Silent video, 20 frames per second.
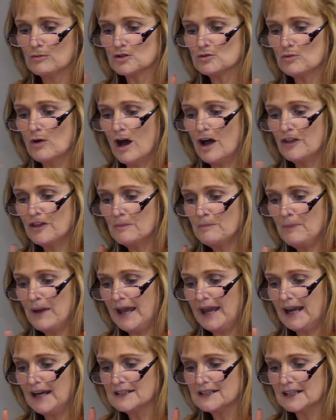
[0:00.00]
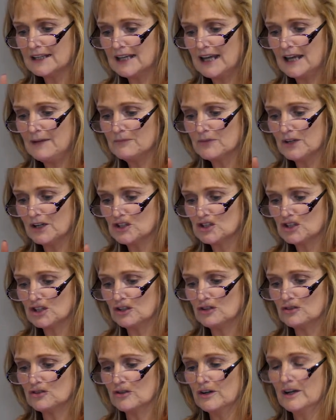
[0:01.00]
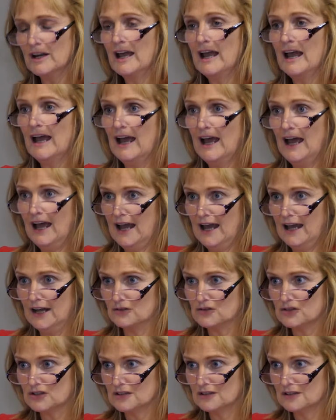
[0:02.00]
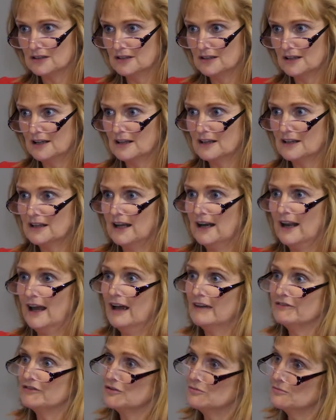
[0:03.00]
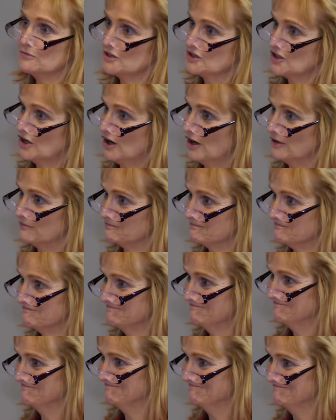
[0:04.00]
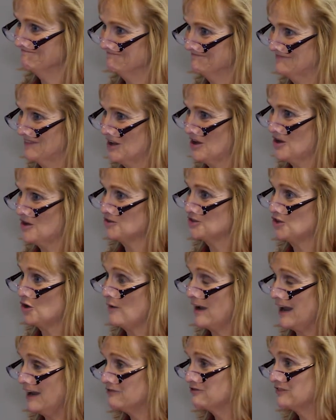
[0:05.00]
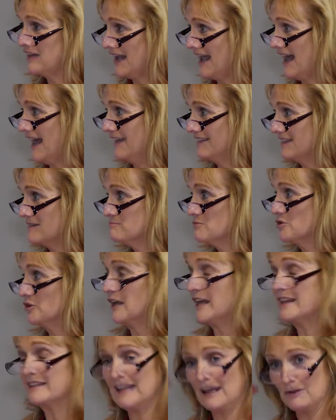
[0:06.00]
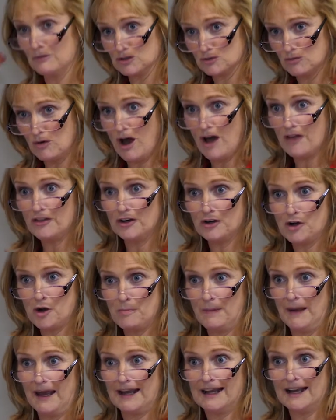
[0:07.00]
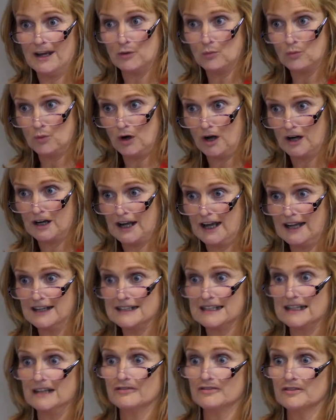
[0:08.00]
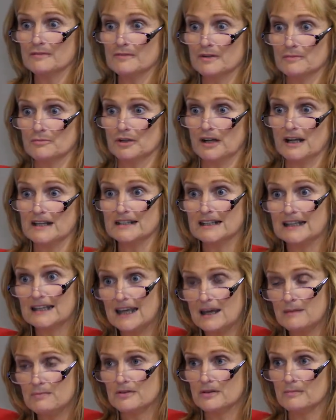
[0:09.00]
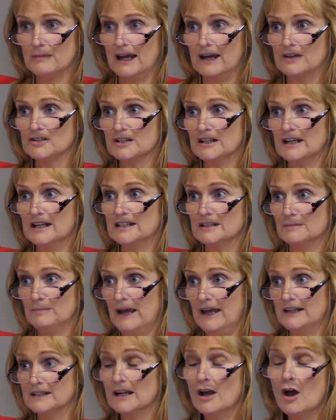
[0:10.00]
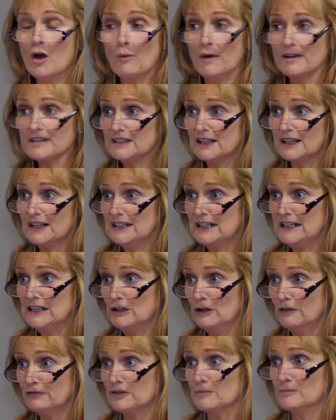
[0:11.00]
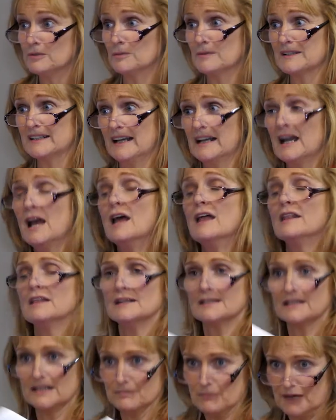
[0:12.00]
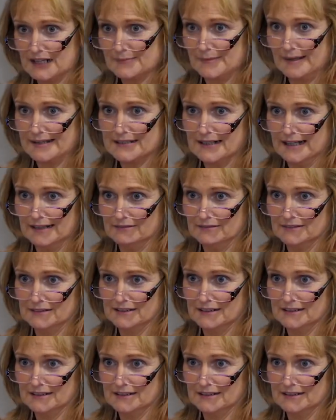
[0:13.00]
would rather pay to keep their children out than have them return. So if they had the money, they would rather go back and work and give them the money to keep them out and independent. It wasn't that they didn't love them, but it was like, this is my space now.